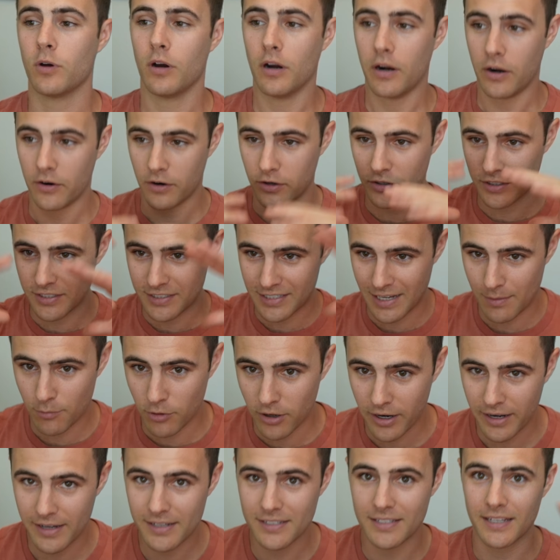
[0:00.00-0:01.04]
or
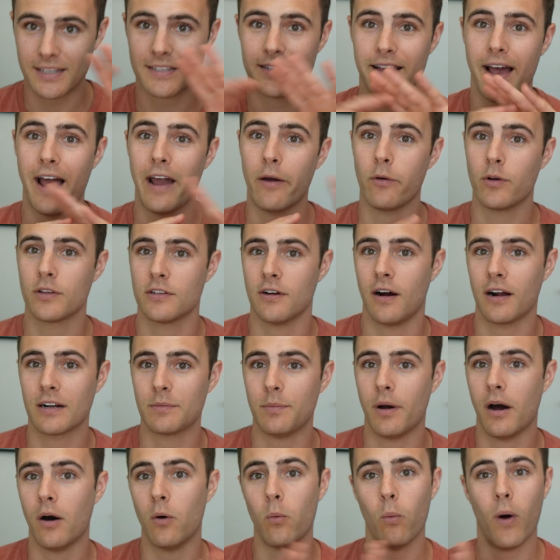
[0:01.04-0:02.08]
summarize exactly what we talked
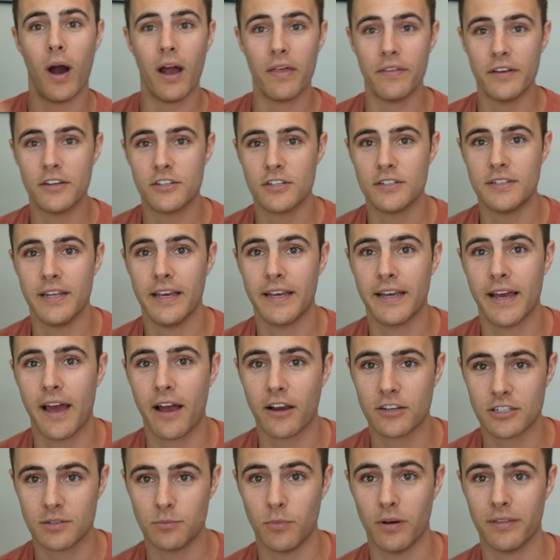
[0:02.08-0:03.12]
about, why they should take
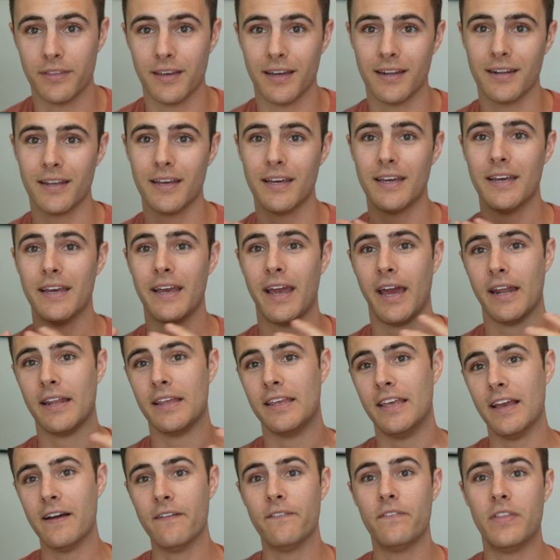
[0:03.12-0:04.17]
action with it, and
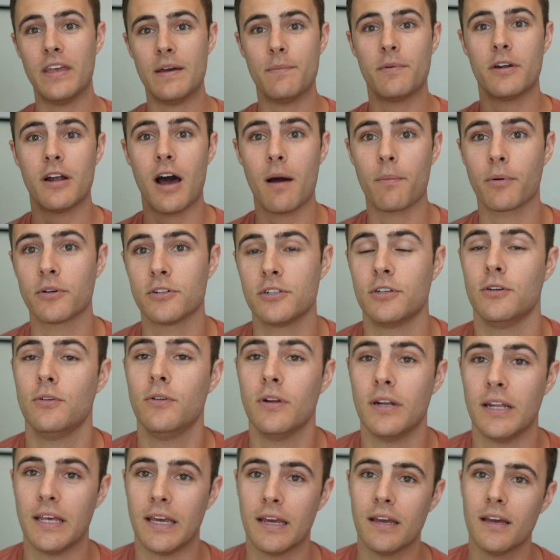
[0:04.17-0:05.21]
give them an
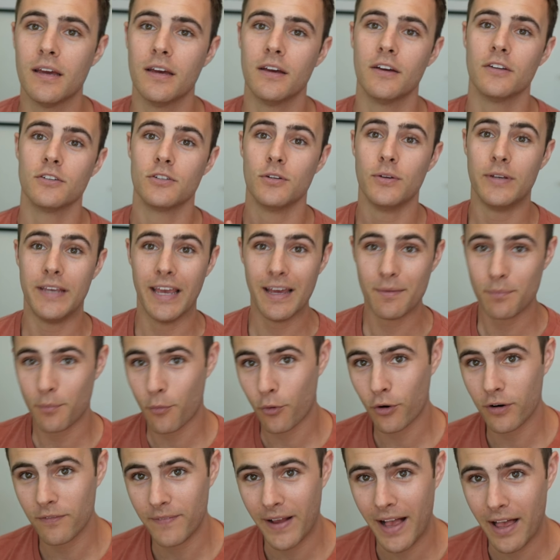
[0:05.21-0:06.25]
opportunity to get
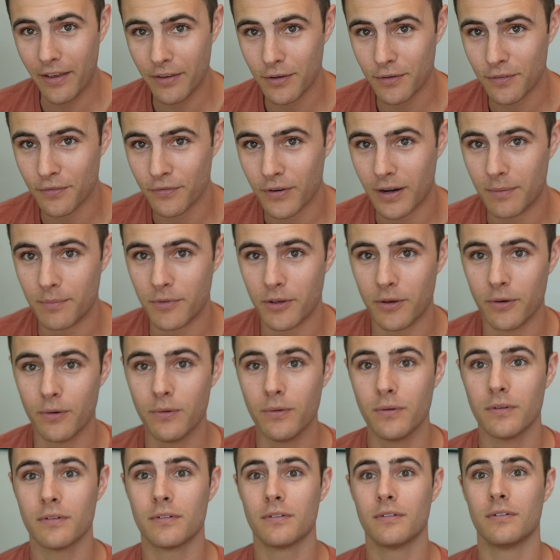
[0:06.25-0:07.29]
more value from you,
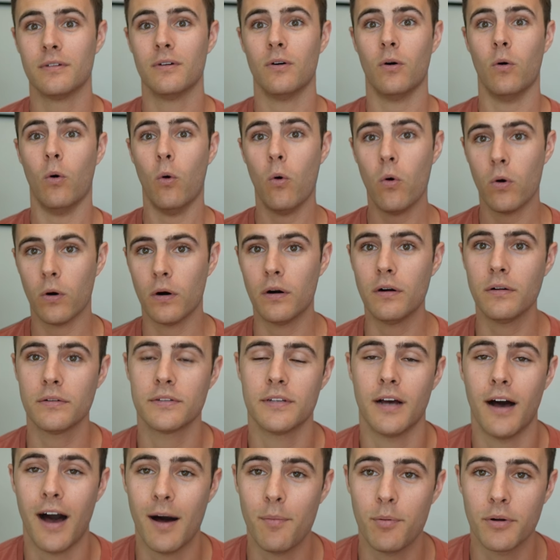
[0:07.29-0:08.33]
or to
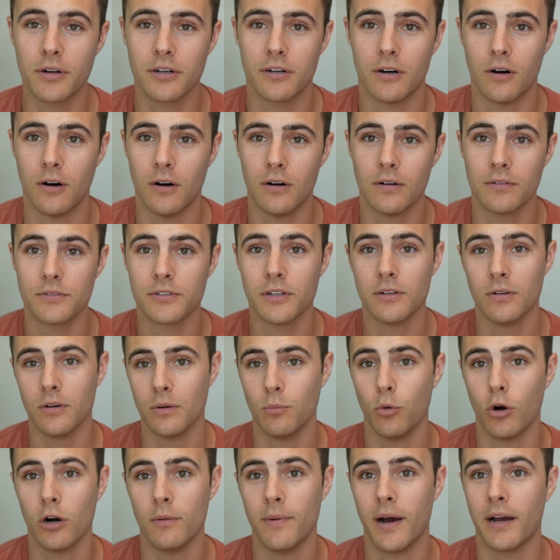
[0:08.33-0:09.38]
hop on a call to learn
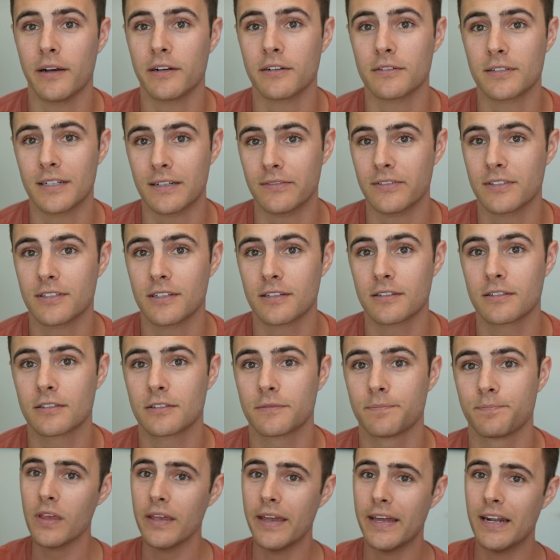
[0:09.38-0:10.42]
more about your services.
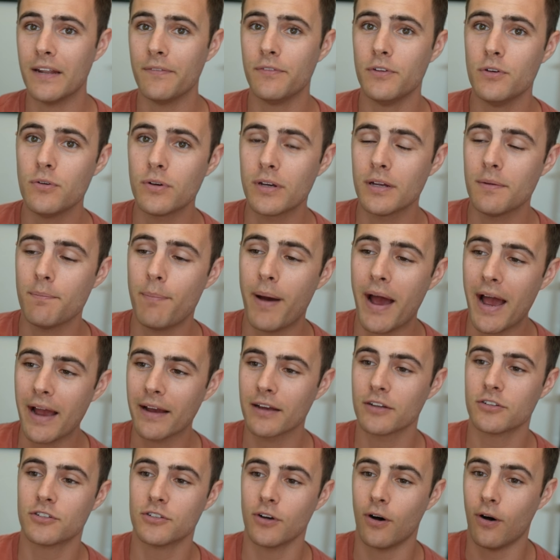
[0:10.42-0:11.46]
And if you can
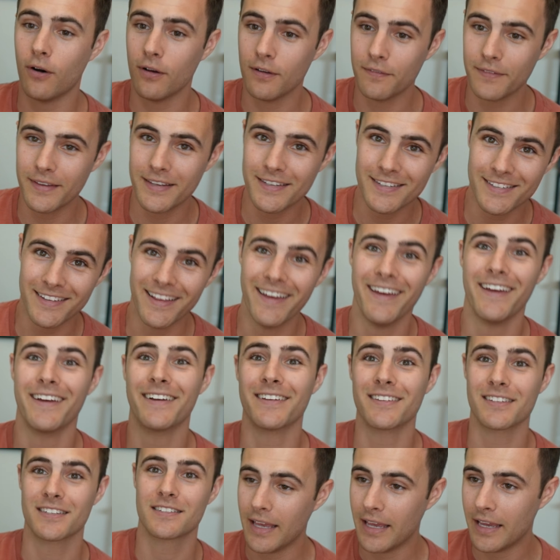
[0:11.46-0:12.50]
package all these
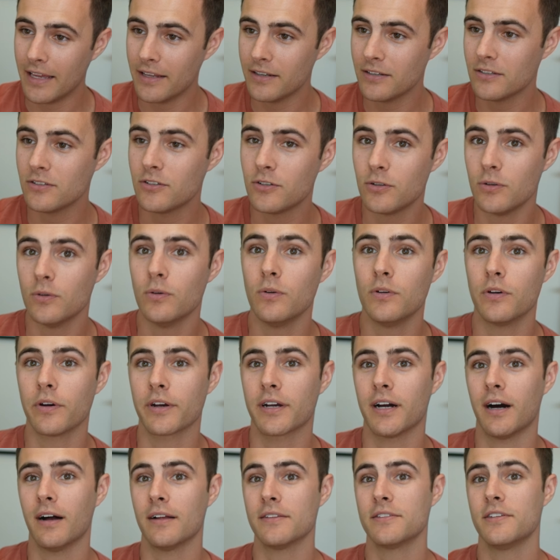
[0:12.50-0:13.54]
things into your
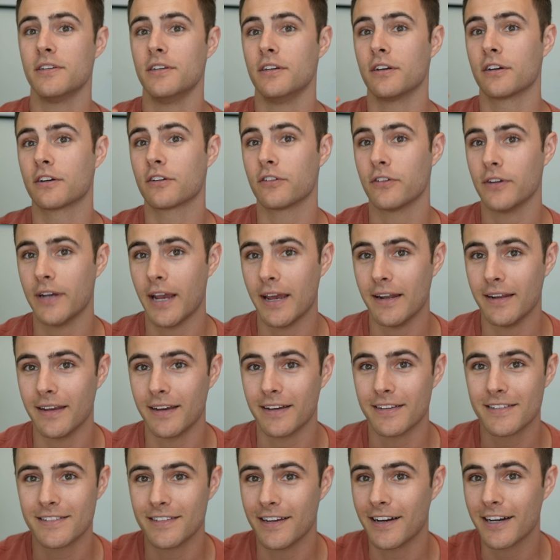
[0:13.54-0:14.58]
content you're creating,
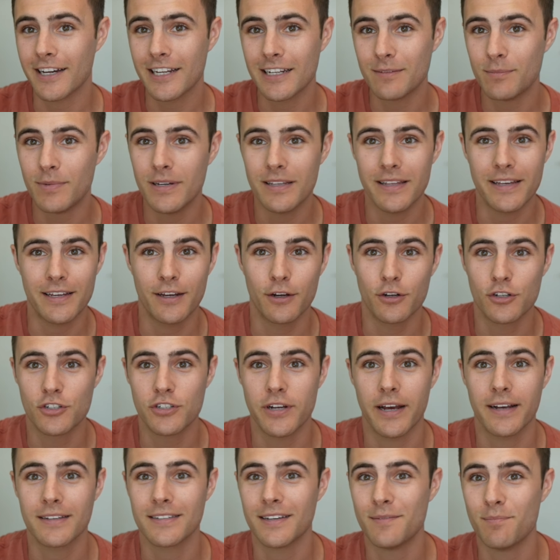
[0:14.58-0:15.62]
it's not going to be like you're
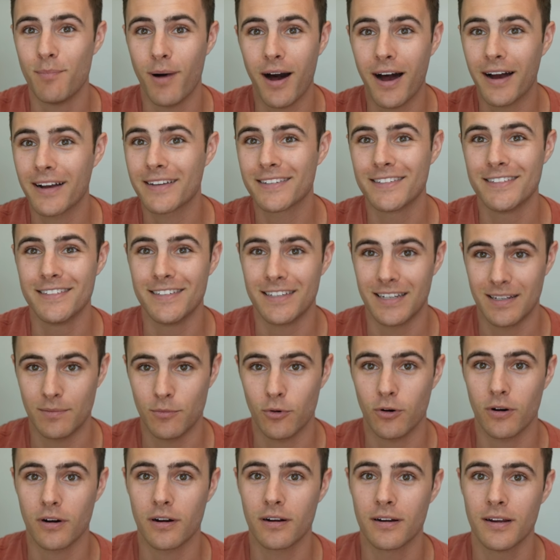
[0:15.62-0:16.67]
checking boxes
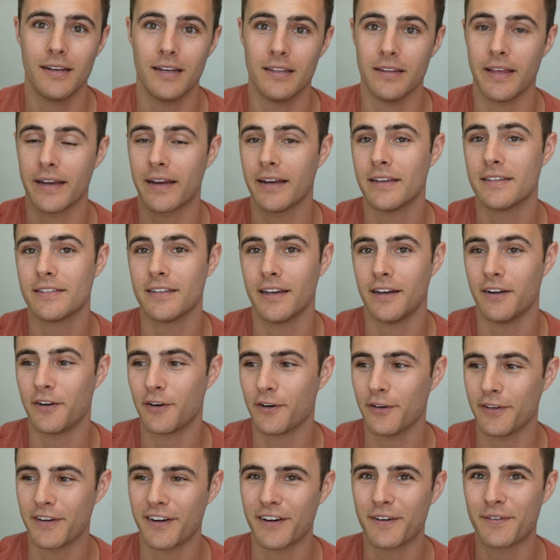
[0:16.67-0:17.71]
anymore. And like I said
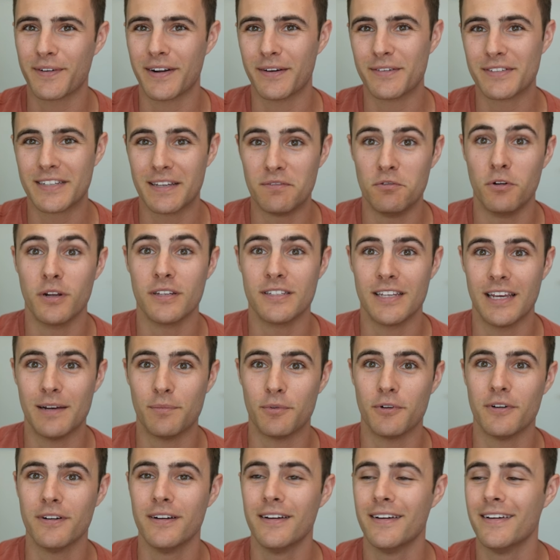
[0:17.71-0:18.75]
earlier when I was giving an
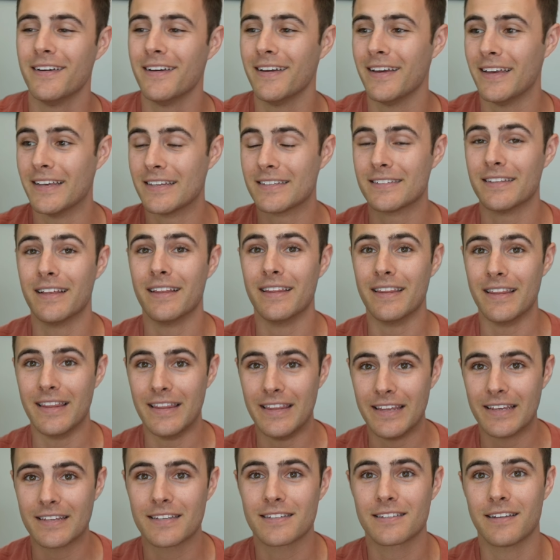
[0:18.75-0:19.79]
example, is that
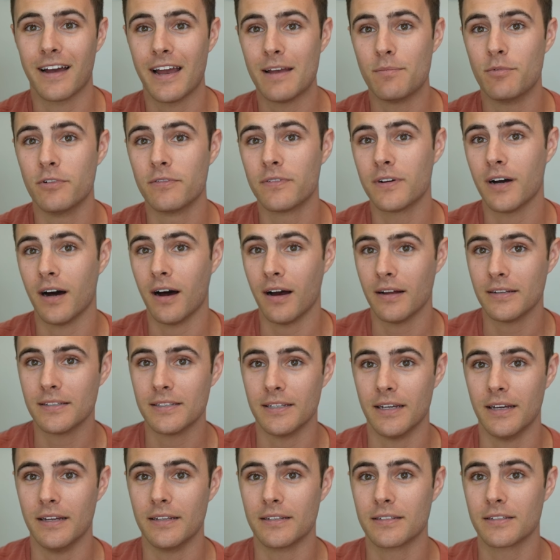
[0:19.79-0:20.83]
this type of
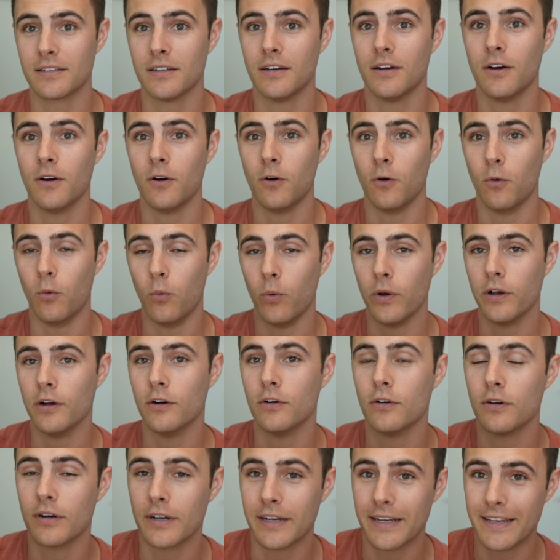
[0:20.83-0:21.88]
content
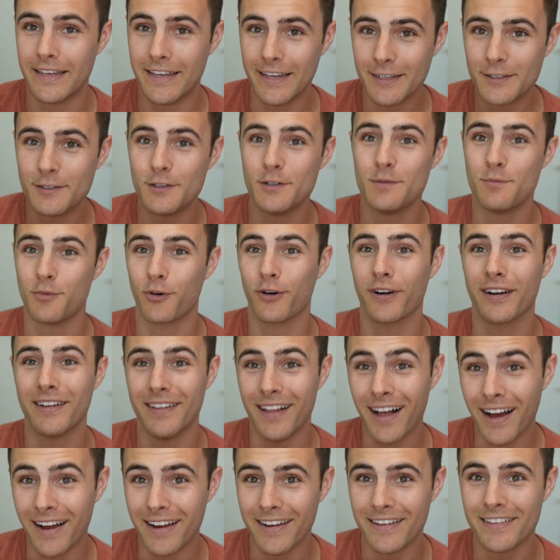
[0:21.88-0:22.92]
will get you more
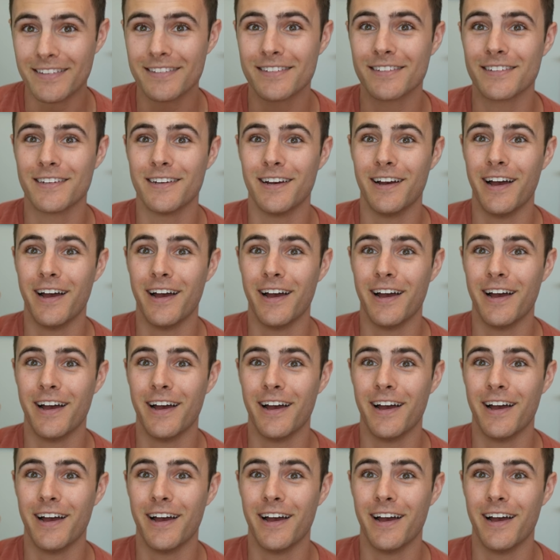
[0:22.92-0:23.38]
clients